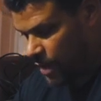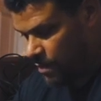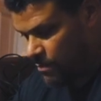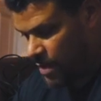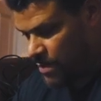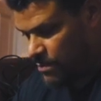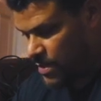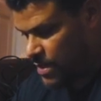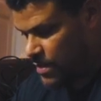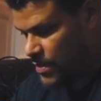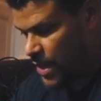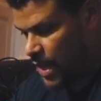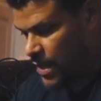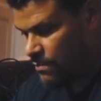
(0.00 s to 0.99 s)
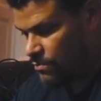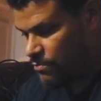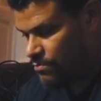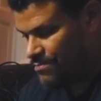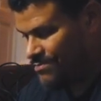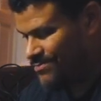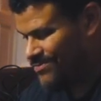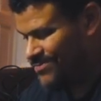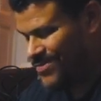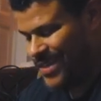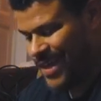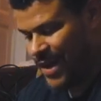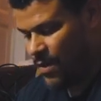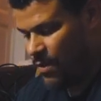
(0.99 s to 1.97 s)
And it may be that
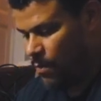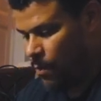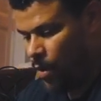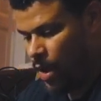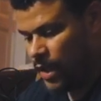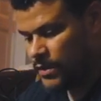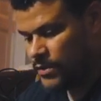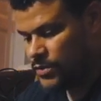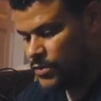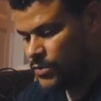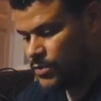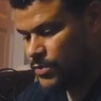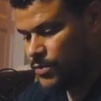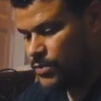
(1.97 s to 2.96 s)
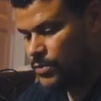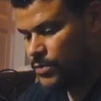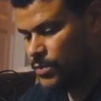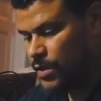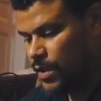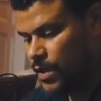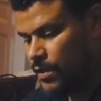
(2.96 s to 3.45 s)
they don't want to